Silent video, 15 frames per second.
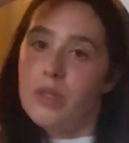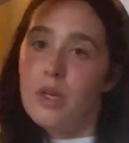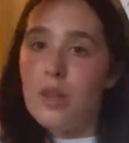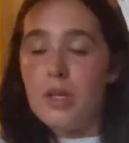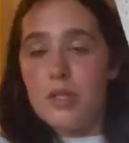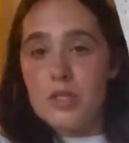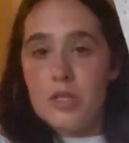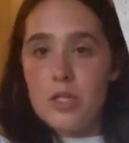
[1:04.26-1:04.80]

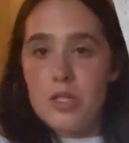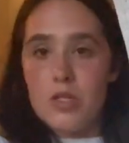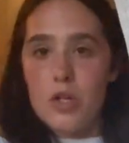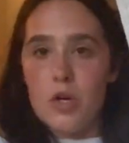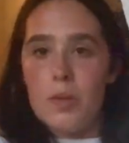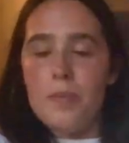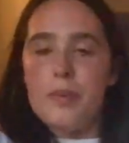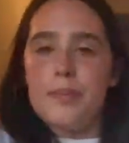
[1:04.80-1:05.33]
this is the
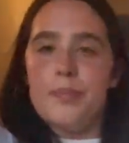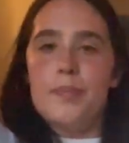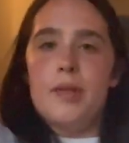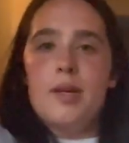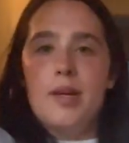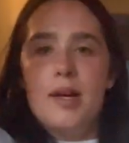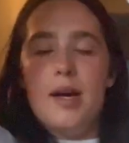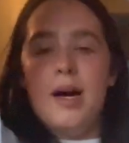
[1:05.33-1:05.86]
top,
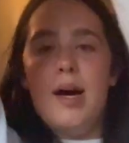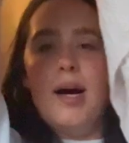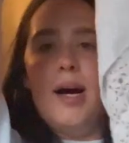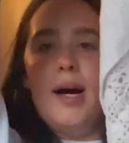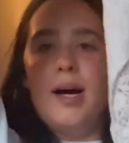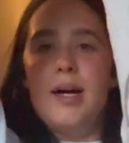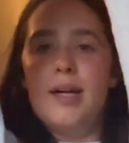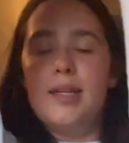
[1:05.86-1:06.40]

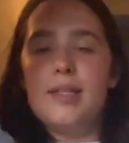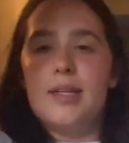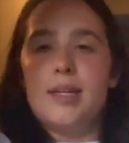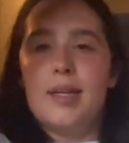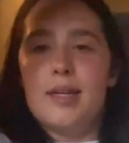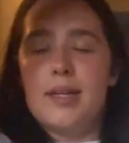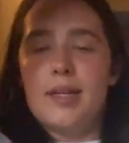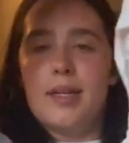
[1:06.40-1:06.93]
and
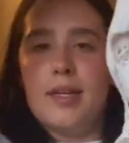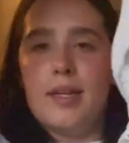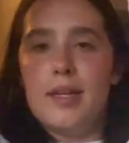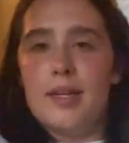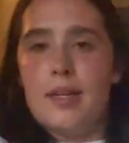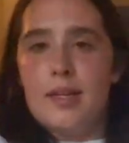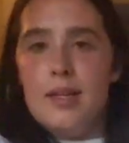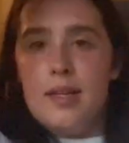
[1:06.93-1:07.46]

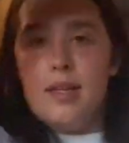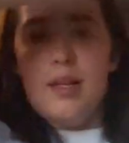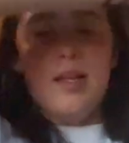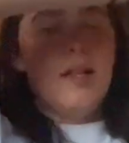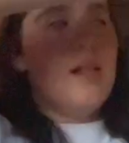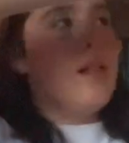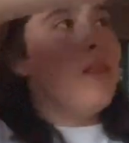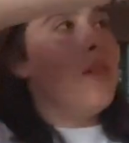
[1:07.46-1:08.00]

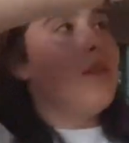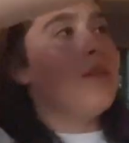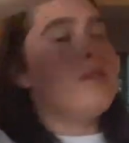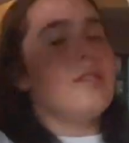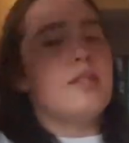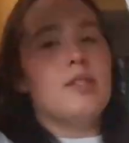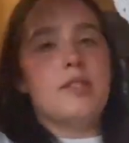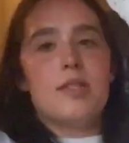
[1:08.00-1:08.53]
this
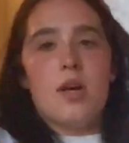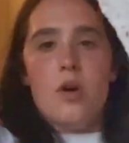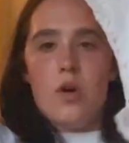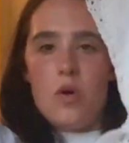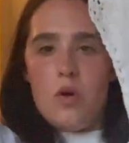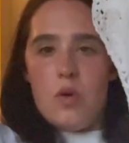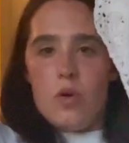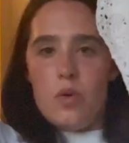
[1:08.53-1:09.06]
is
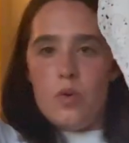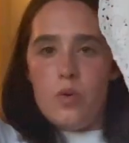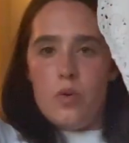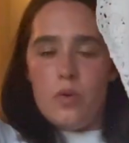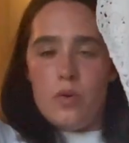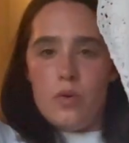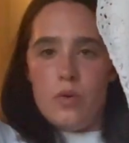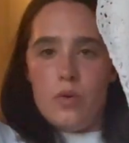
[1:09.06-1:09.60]

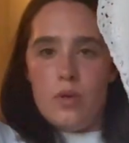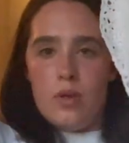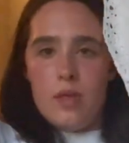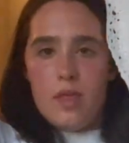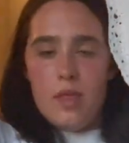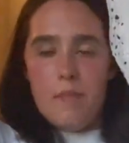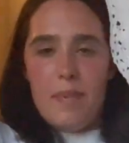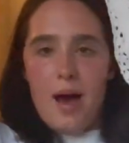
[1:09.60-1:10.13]

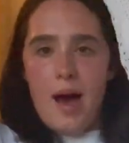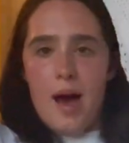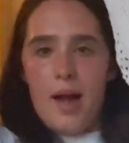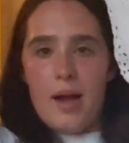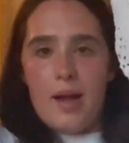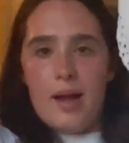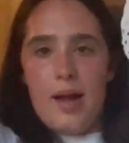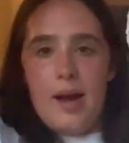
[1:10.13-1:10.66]
the
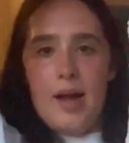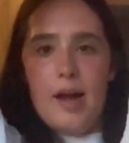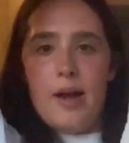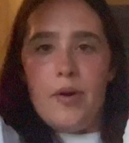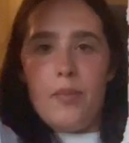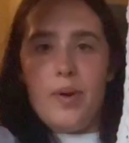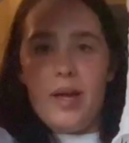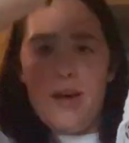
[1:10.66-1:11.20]
back,
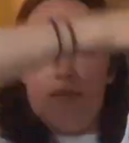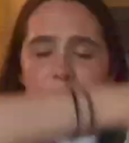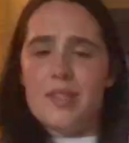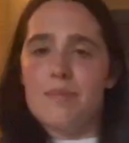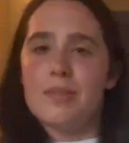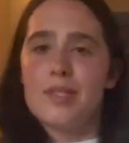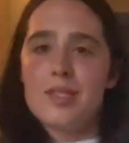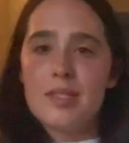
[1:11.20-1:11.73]
and we have
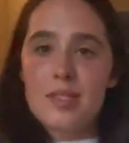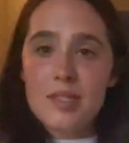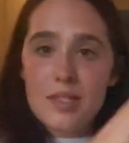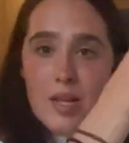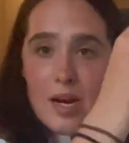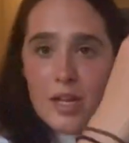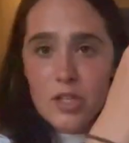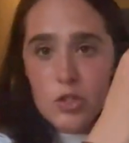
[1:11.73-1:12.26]
some
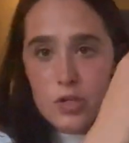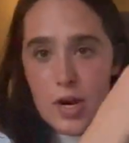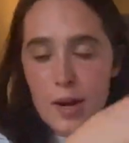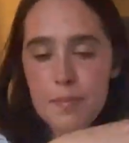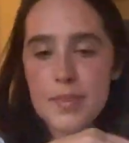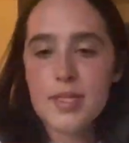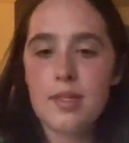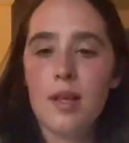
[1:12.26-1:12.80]
stunning
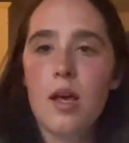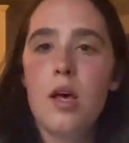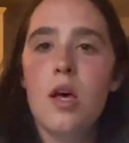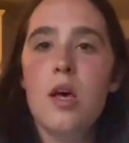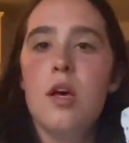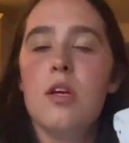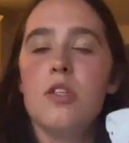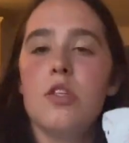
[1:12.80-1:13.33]
straps.
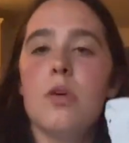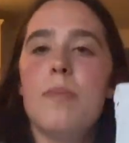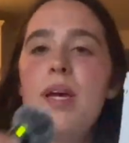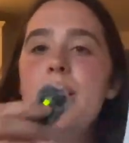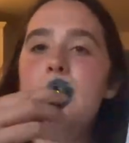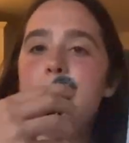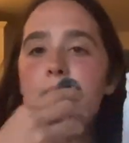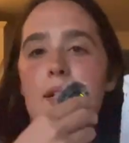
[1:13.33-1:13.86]
So
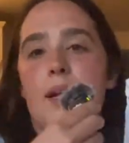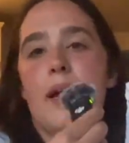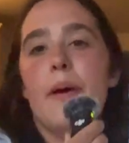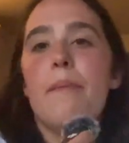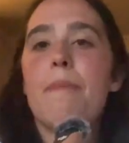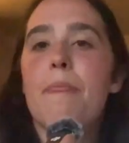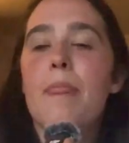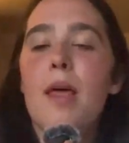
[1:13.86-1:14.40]

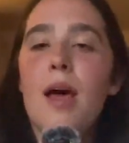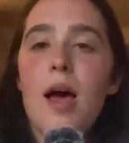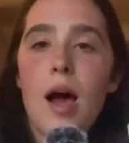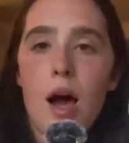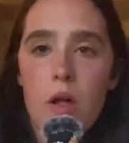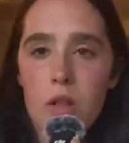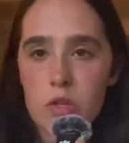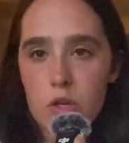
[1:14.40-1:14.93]
basically,
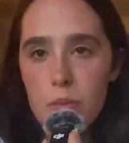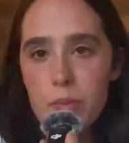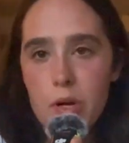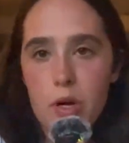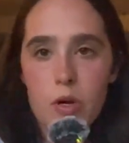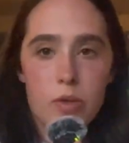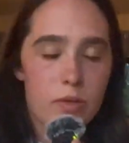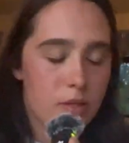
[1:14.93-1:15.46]
how the top
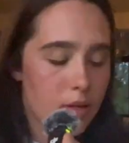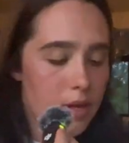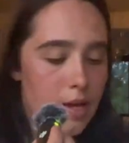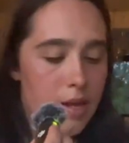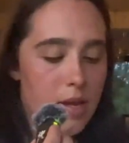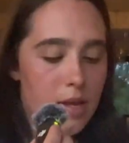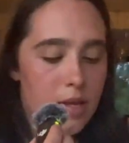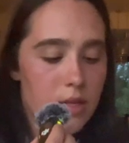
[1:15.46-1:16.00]
goes
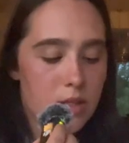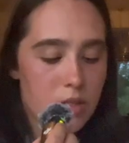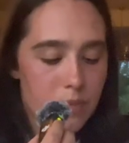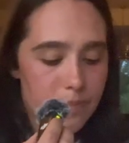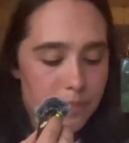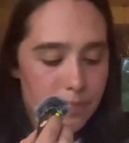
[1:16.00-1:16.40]
is